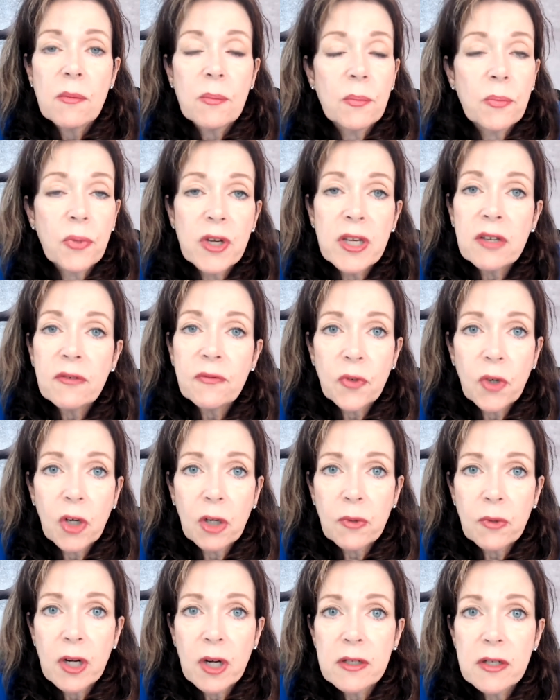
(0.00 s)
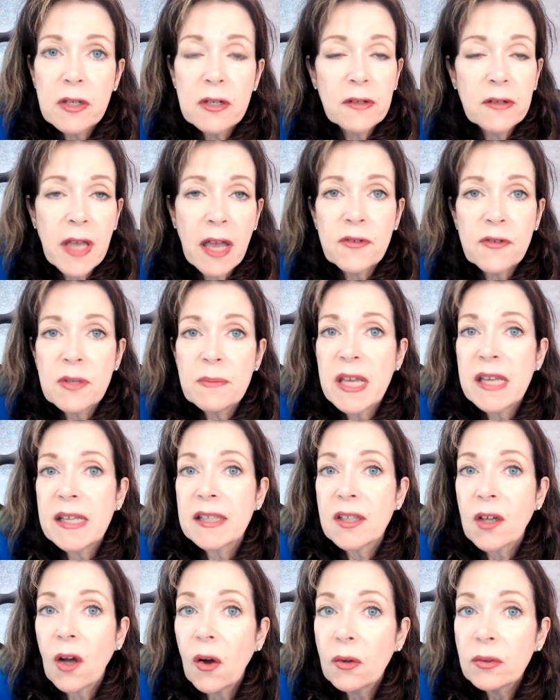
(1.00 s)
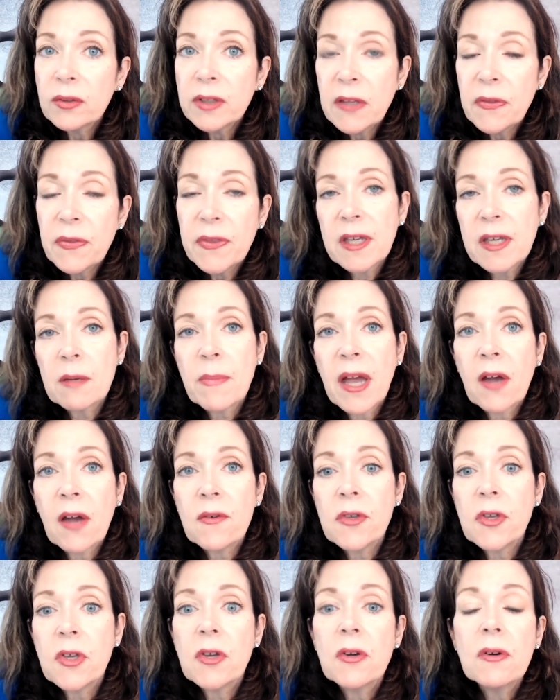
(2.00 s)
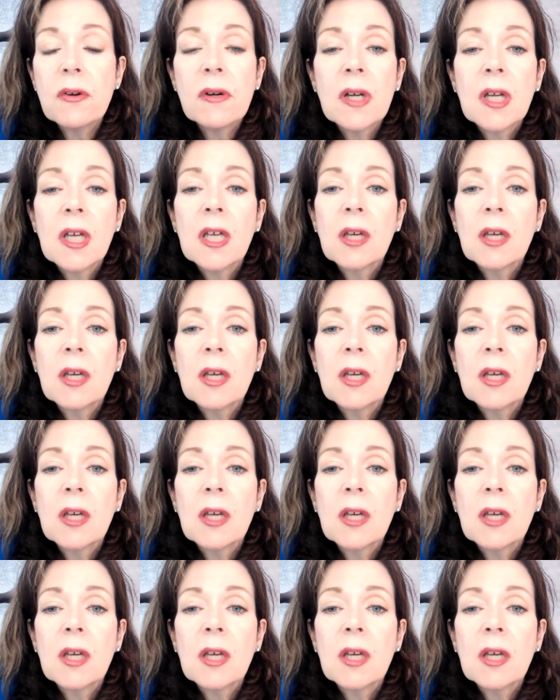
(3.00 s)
bring it forward. You don't have to make it the only thing about you,